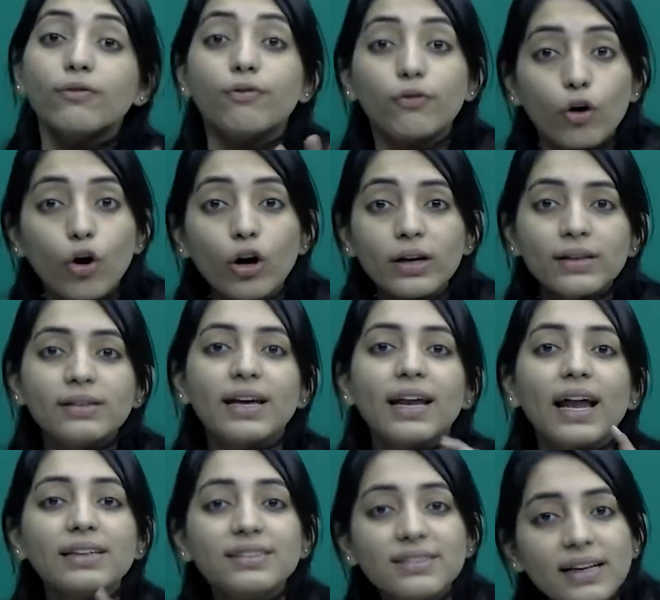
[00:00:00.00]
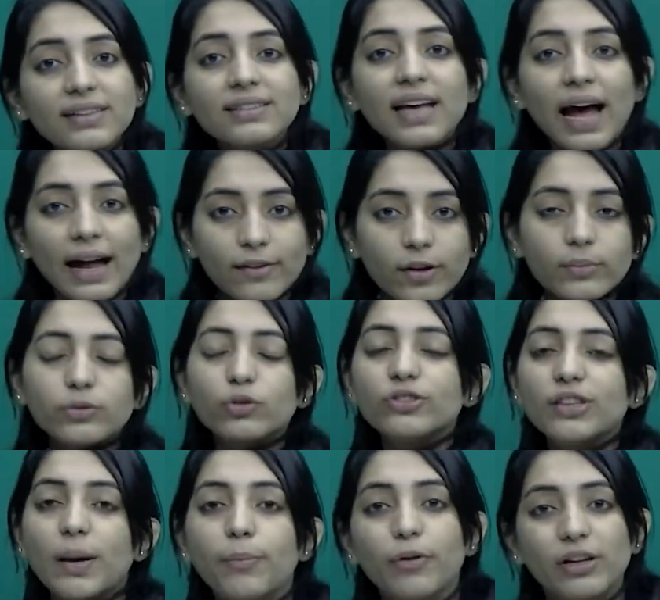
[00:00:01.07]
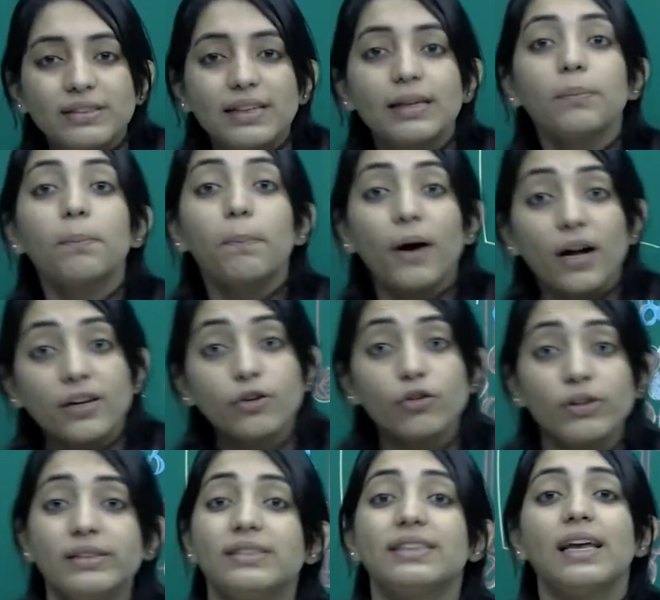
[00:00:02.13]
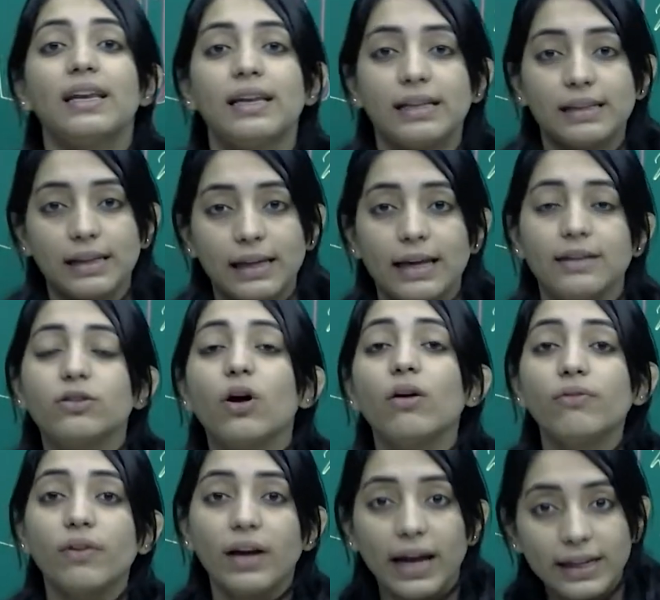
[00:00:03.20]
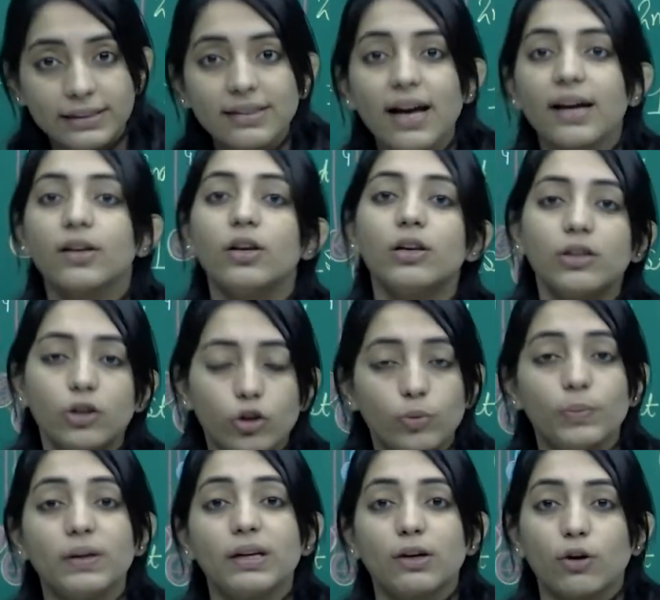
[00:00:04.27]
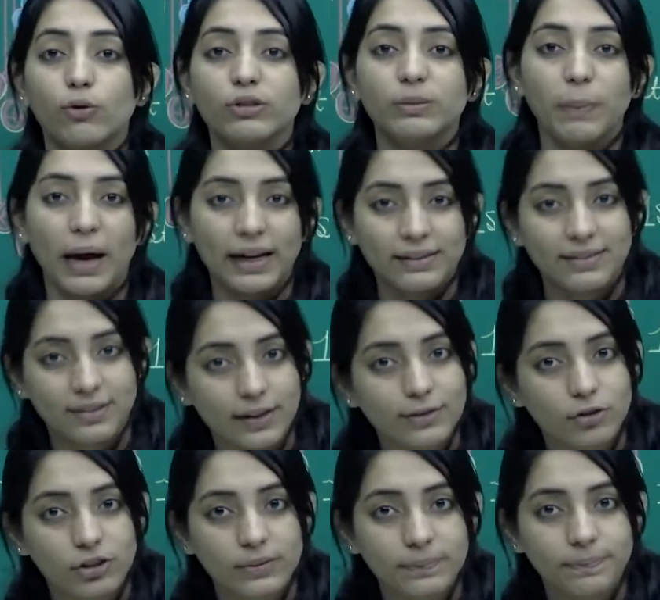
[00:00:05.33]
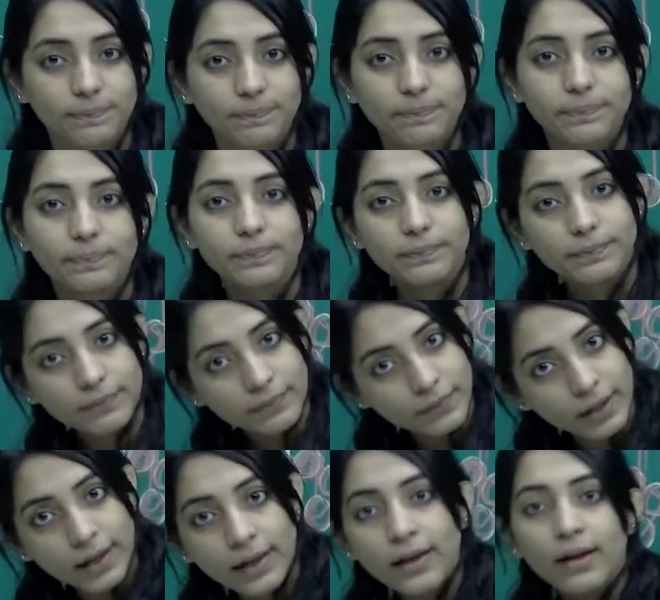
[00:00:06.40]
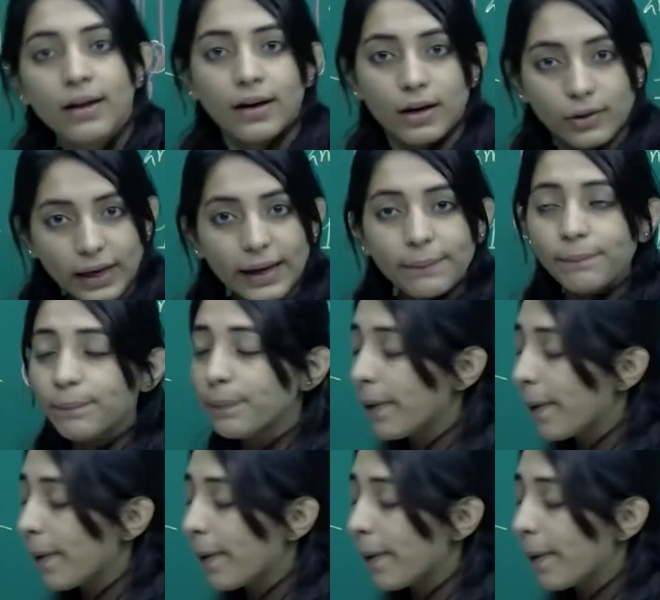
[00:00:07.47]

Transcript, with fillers: four, there are six atoms which are present per unit cell in the case of hexagonal cubic close packed structure. Okay,